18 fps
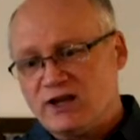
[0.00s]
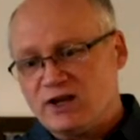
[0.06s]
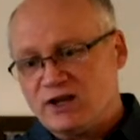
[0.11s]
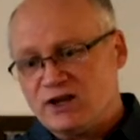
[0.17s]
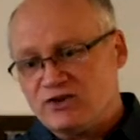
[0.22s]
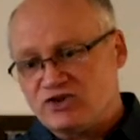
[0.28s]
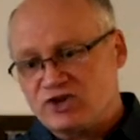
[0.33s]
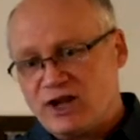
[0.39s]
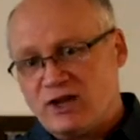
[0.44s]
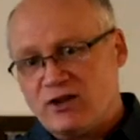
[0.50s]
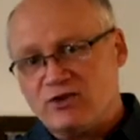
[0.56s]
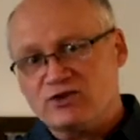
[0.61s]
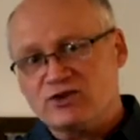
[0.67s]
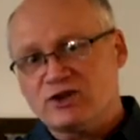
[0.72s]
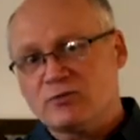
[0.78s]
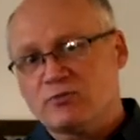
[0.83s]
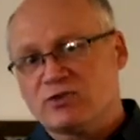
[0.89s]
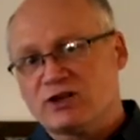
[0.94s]
and, and
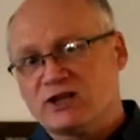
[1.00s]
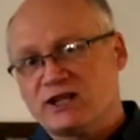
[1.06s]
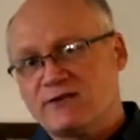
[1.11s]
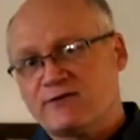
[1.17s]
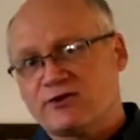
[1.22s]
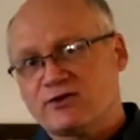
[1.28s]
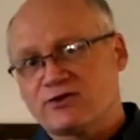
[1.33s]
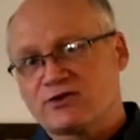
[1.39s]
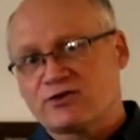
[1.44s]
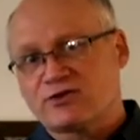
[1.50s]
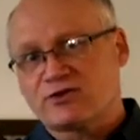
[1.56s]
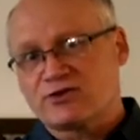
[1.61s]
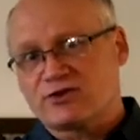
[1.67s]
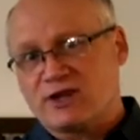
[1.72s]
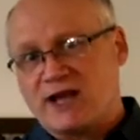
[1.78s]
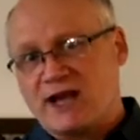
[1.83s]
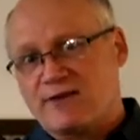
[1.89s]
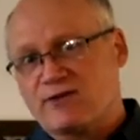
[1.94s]
challenging believers
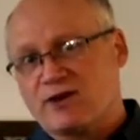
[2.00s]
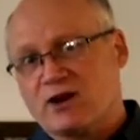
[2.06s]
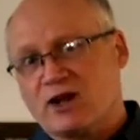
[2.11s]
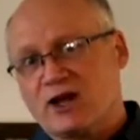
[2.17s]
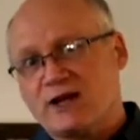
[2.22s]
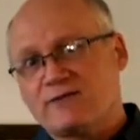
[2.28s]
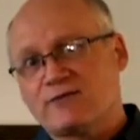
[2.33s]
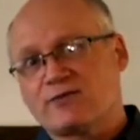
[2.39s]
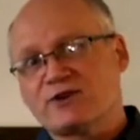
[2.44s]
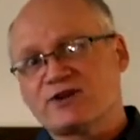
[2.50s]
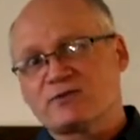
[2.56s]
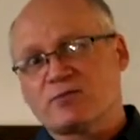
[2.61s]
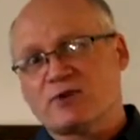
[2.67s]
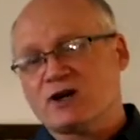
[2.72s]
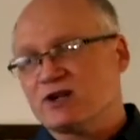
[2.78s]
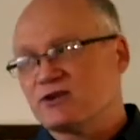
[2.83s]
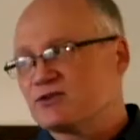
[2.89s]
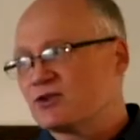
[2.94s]
to have a life
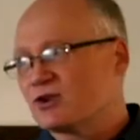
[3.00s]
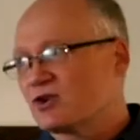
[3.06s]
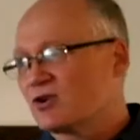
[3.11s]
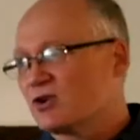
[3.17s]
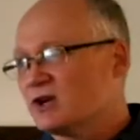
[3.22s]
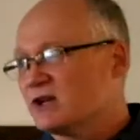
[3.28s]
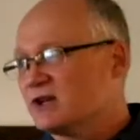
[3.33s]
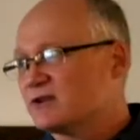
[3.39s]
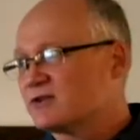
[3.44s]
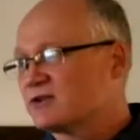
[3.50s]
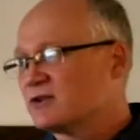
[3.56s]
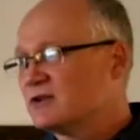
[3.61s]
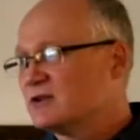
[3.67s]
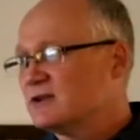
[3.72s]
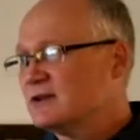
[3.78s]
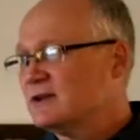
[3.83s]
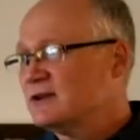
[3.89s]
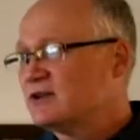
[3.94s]
response to Christ,
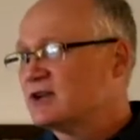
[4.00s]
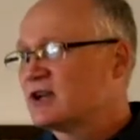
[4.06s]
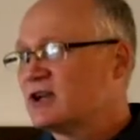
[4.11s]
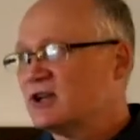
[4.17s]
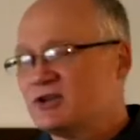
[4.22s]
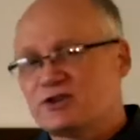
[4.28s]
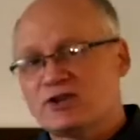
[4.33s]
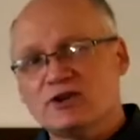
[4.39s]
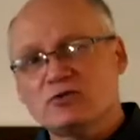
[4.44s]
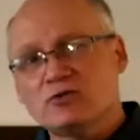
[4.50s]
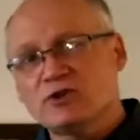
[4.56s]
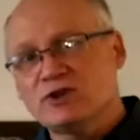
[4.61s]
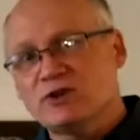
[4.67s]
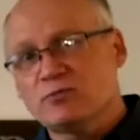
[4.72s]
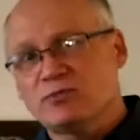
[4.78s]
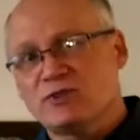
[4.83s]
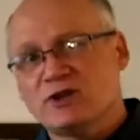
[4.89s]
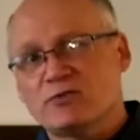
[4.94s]
to
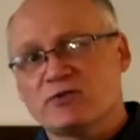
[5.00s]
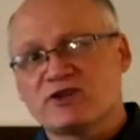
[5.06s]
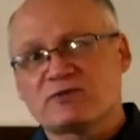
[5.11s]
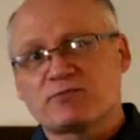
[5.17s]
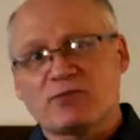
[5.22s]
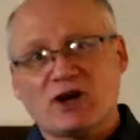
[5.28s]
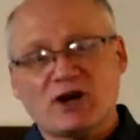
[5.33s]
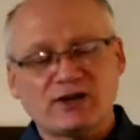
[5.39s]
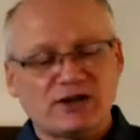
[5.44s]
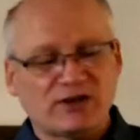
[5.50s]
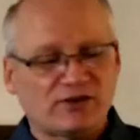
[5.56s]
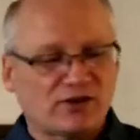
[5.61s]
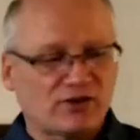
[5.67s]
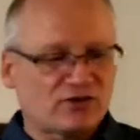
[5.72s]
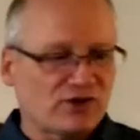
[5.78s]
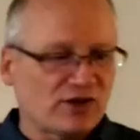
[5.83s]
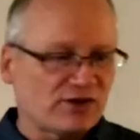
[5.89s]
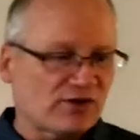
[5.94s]
continually be responding
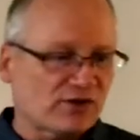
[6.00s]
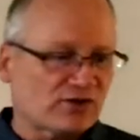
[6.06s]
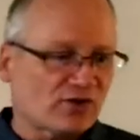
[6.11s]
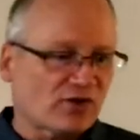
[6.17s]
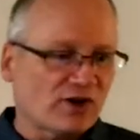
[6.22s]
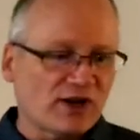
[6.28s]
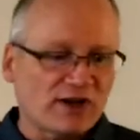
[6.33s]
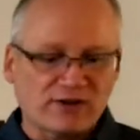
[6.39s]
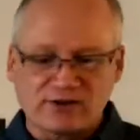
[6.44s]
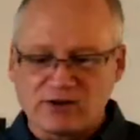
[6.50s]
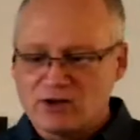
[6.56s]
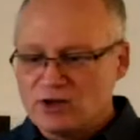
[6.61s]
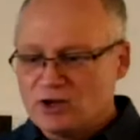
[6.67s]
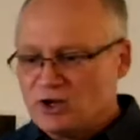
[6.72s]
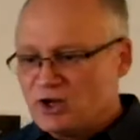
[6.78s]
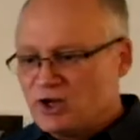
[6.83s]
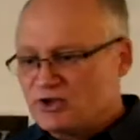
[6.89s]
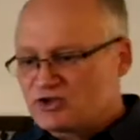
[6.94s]
to Jesus Christ.
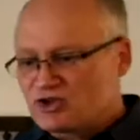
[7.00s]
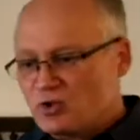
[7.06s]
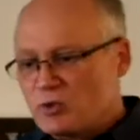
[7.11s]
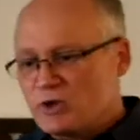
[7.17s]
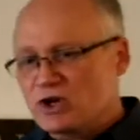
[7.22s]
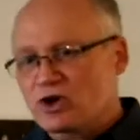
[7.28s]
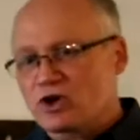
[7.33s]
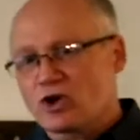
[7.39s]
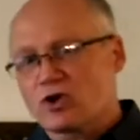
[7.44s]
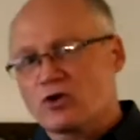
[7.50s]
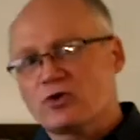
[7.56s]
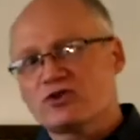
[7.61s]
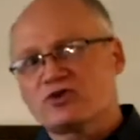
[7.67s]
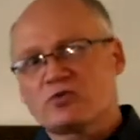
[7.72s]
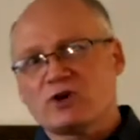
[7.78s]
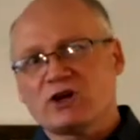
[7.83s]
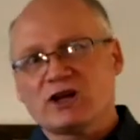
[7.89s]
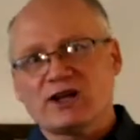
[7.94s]
And so we
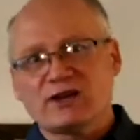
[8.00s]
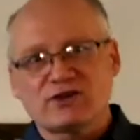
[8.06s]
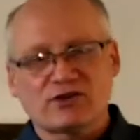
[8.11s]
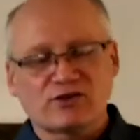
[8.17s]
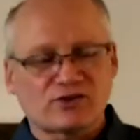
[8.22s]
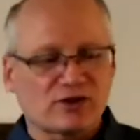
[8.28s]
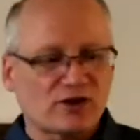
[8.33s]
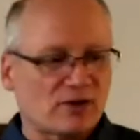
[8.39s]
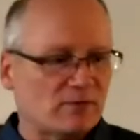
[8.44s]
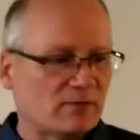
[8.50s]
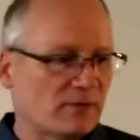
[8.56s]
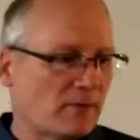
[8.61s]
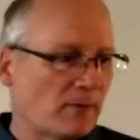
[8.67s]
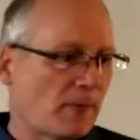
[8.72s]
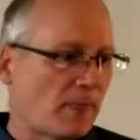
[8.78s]
encourage relationship.